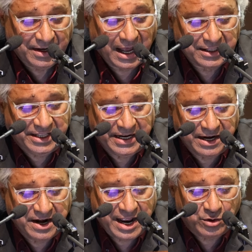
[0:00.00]
Gandhi
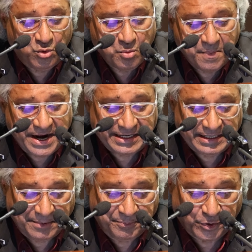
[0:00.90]
and Nehru made
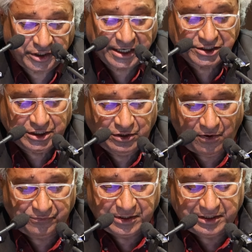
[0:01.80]
the protection
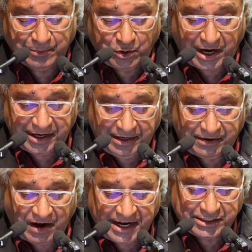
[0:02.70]
of the
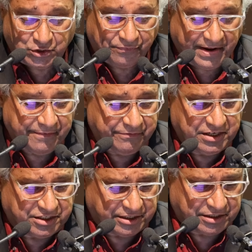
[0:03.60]
democratic rights of
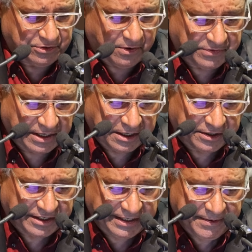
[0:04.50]
every citizen of the
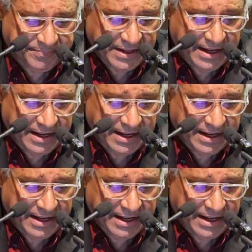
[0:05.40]
country